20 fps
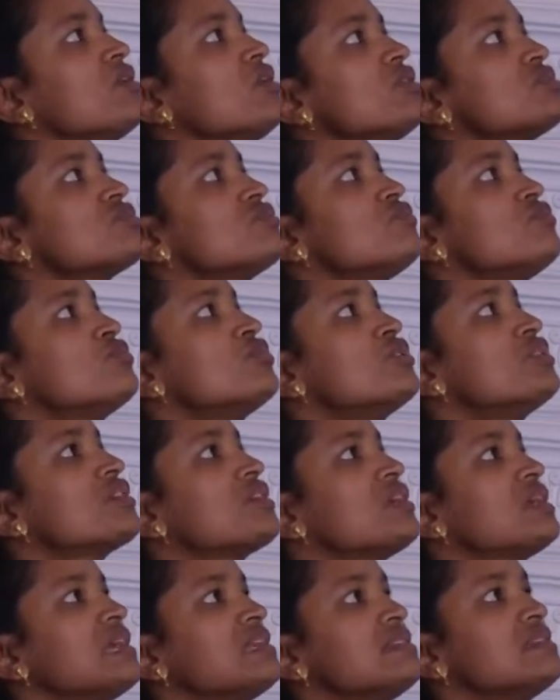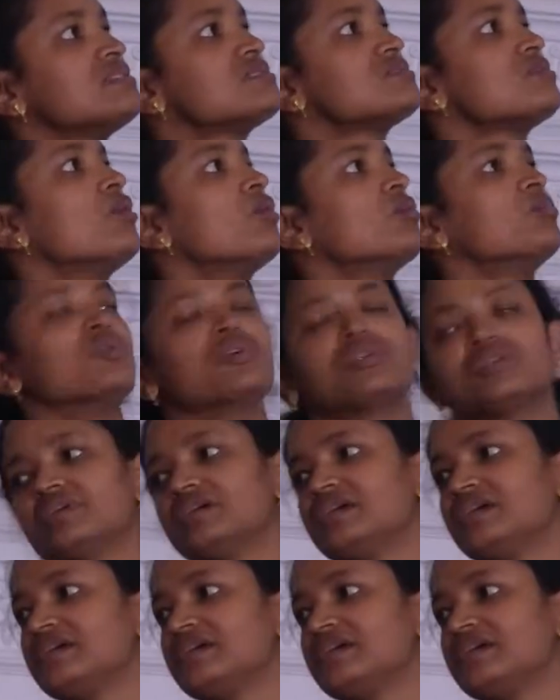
lots of work in this hormone.